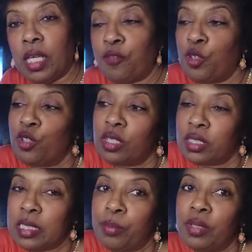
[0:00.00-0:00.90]
If you're
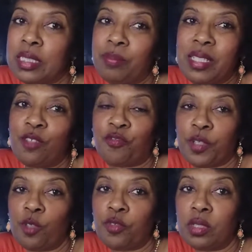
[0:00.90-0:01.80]
deliberately being
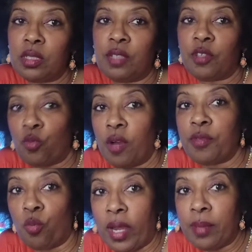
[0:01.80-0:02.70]
fearful
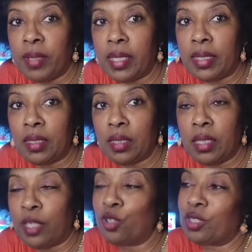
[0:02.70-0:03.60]
of the white man,
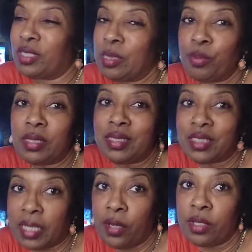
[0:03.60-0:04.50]
and you're deliberately
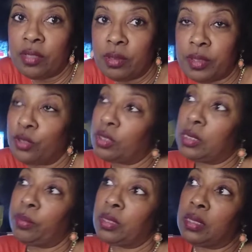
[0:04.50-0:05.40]
scared of them, and you're
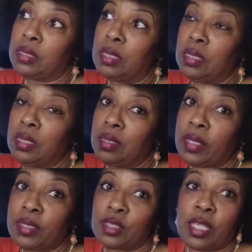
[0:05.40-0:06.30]
deliberately
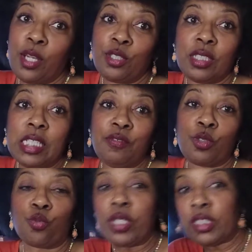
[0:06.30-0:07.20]
like scared to
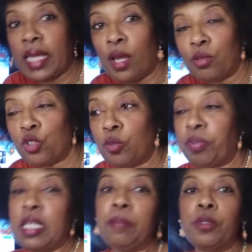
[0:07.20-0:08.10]
even reach out to
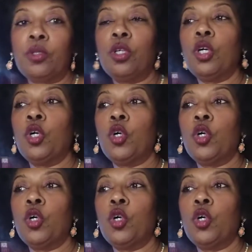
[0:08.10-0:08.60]
people